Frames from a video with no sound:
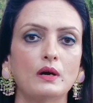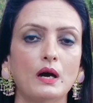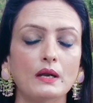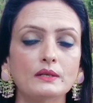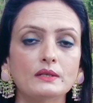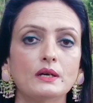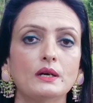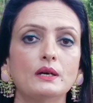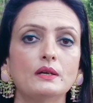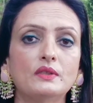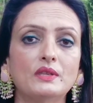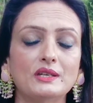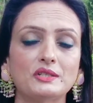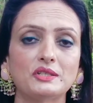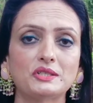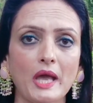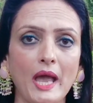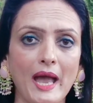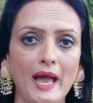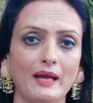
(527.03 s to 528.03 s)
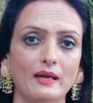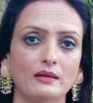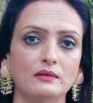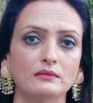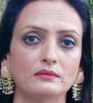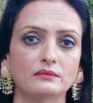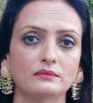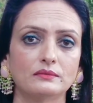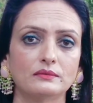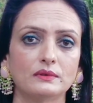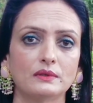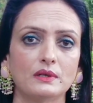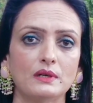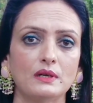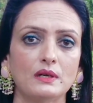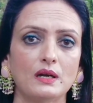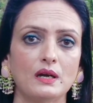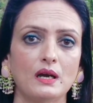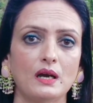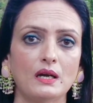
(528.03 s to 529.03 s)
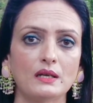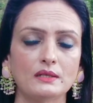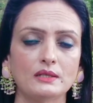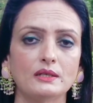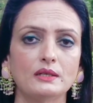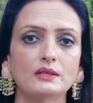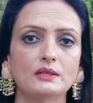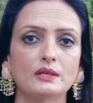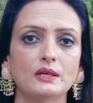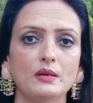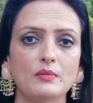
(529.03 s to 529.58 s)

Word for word: under the tag, under the